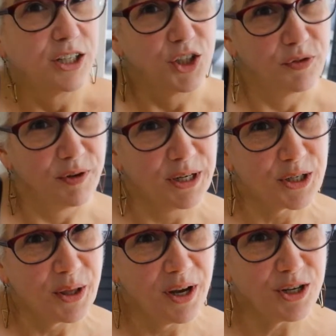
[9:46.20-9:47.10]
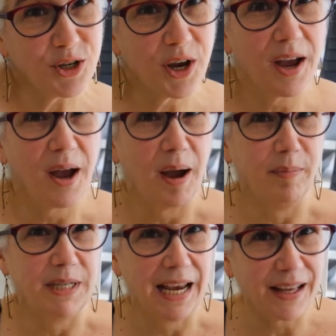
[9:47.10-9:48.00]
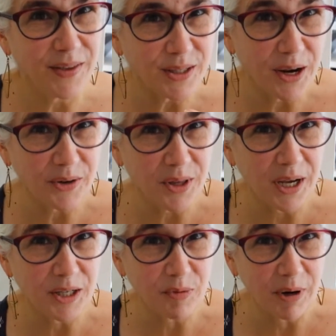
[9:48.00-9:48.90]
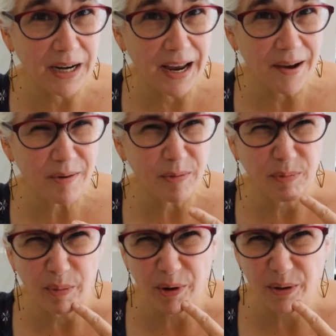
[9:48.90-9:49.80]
Just finished lunch. I'm taking this down to the kitchen right now. Remember